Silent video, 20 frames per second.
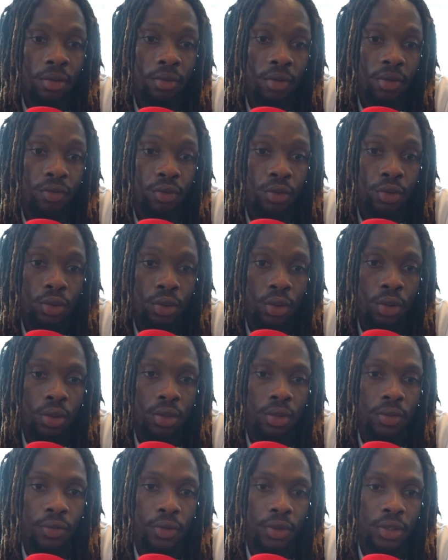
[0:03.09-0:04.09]
grateful to
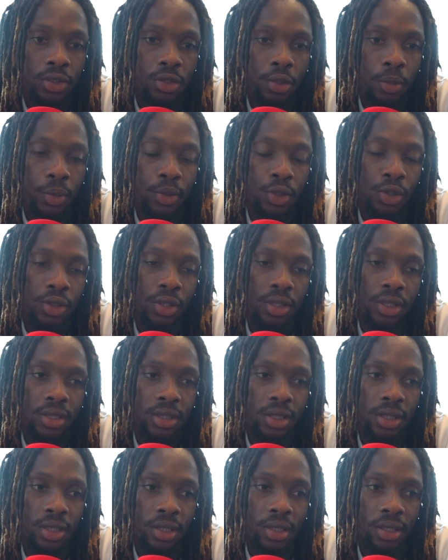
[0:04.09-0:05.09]
God for this
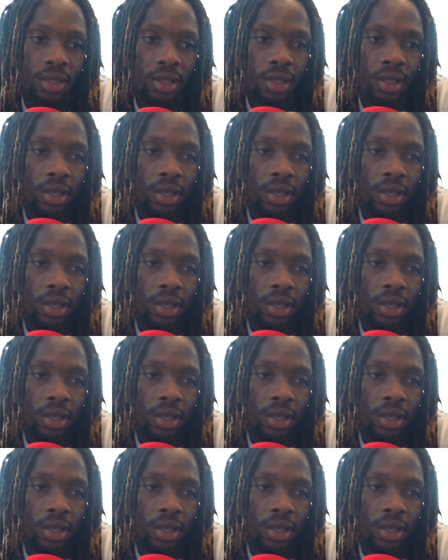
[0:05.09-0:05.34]
opportunity,